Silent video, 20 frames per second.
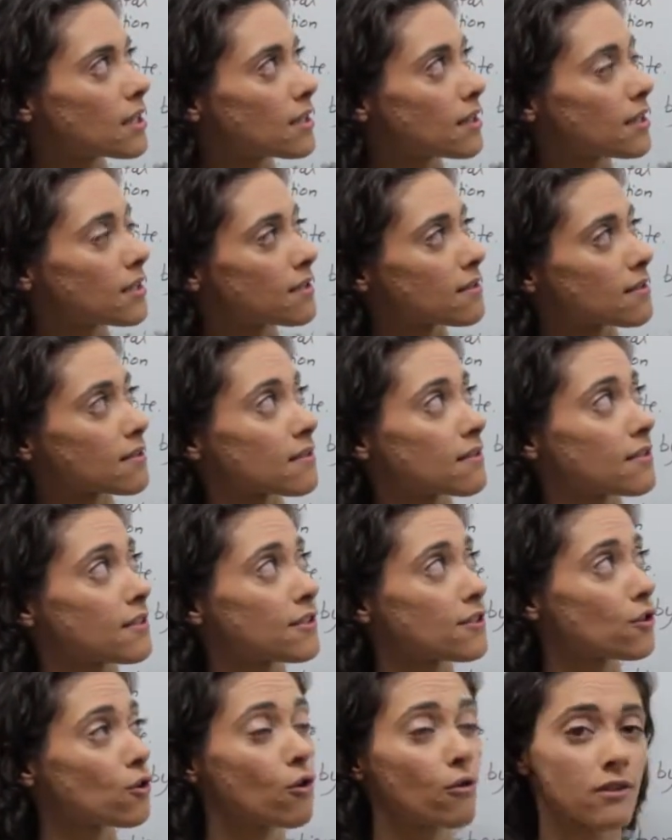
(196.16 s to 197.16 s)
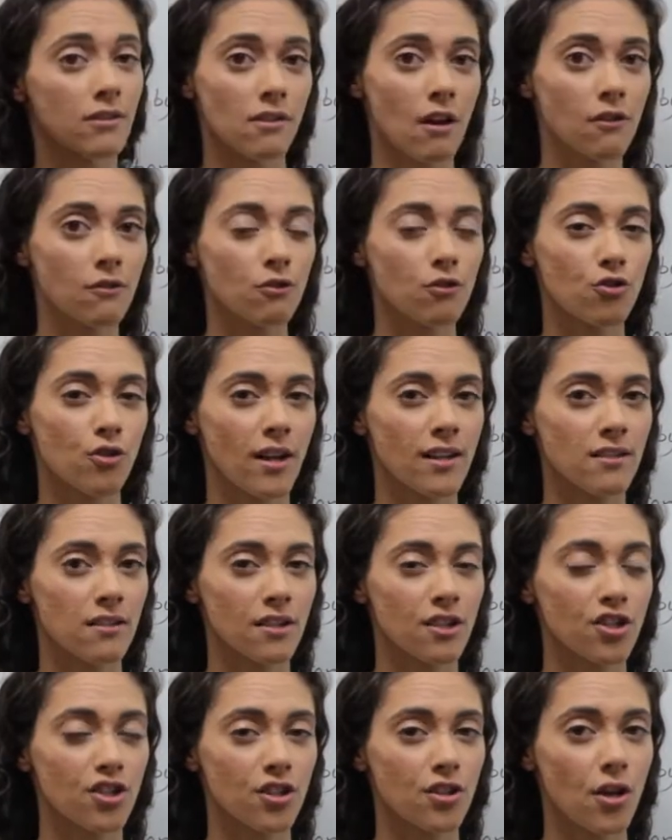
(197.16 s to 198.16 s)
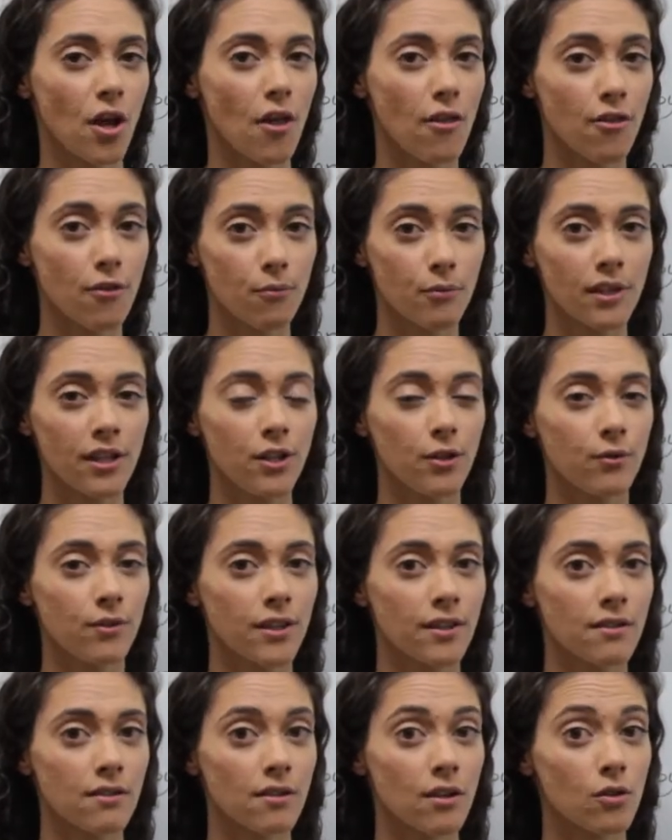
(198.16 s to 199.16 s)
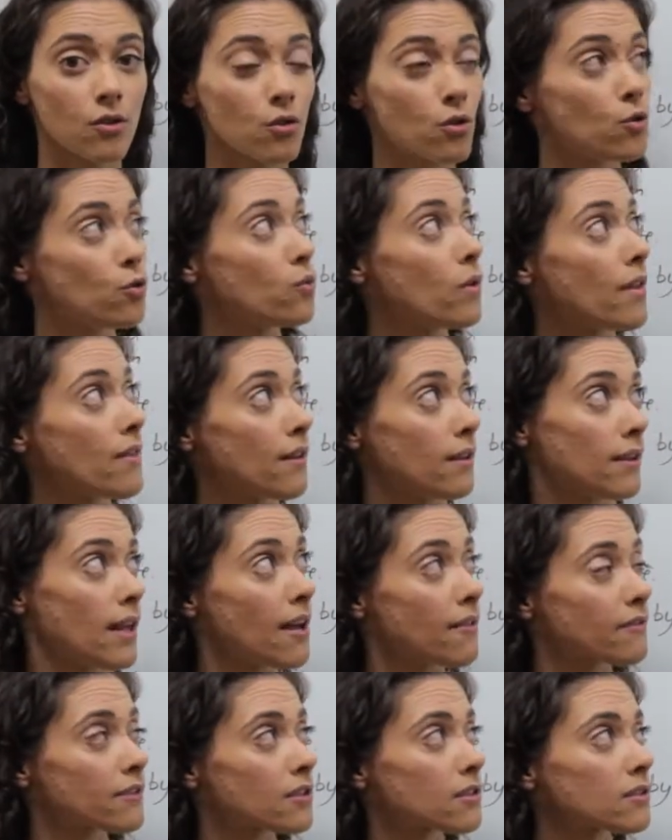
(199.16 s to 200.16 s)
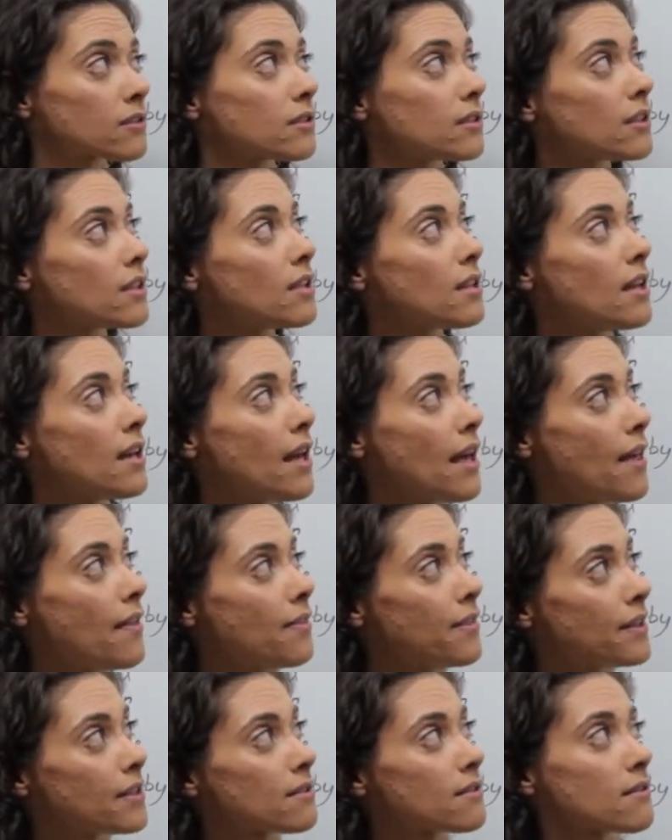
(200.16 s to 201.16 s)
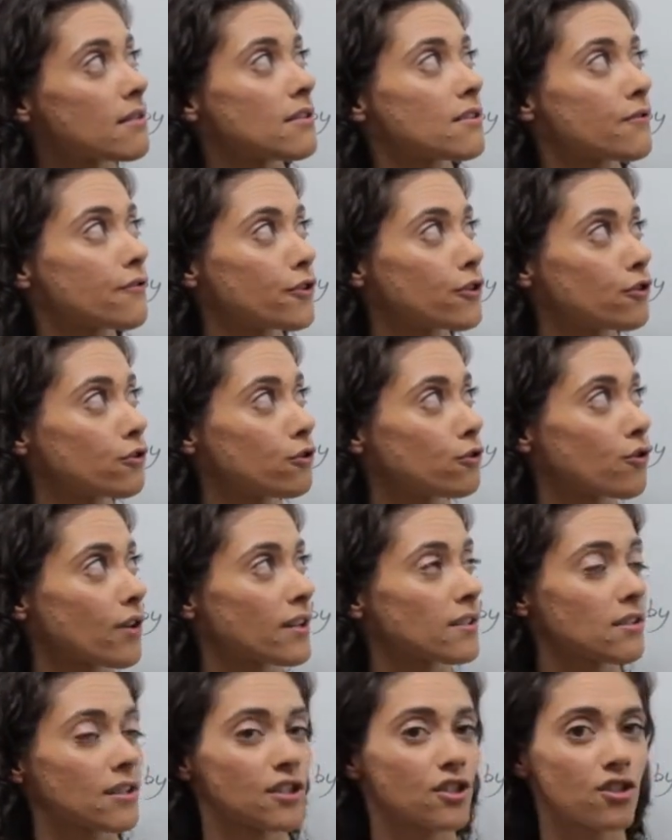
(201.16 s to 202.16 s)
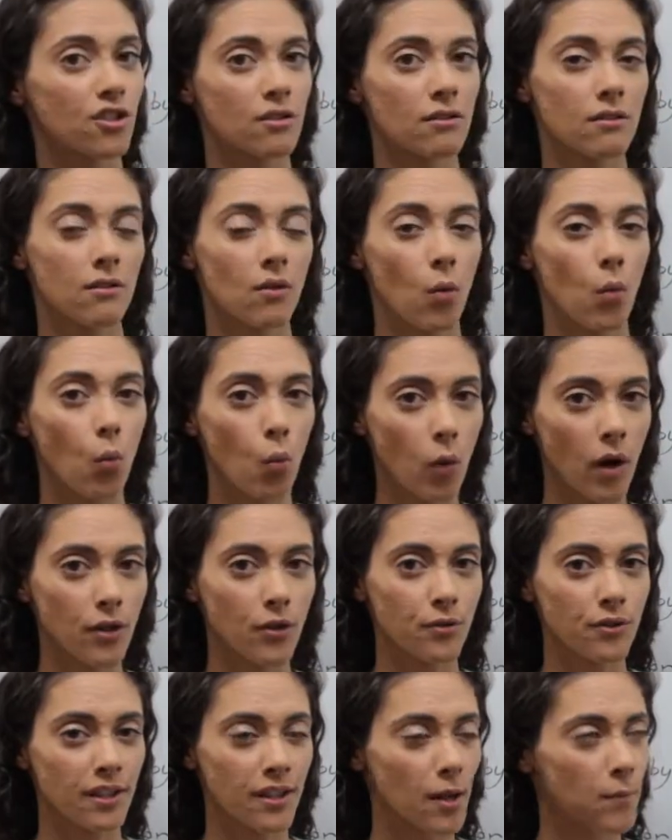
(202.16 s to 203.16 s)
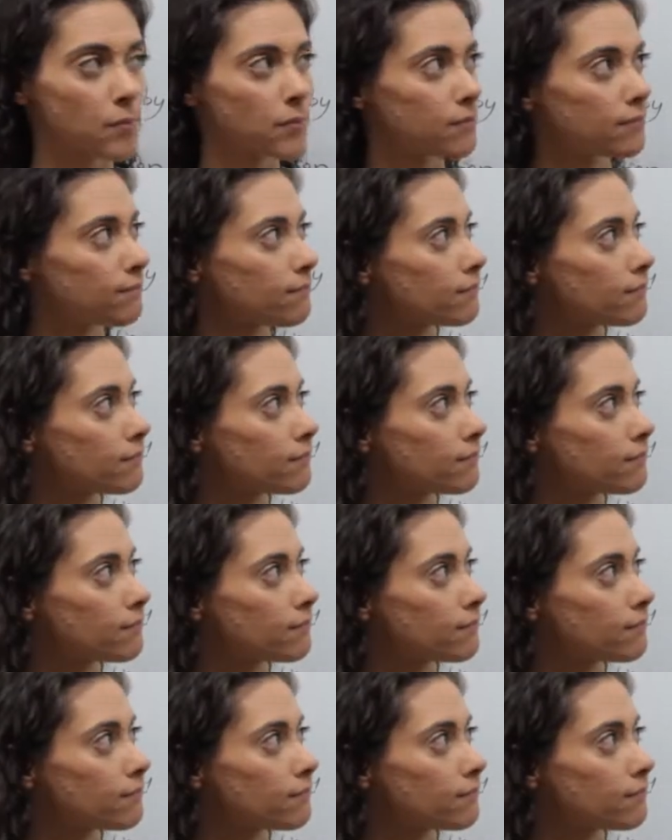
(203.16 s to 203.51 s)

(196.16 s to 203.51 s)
This is a horizontal translation 3 units to the left, and this is a vertical translation 1 unit up.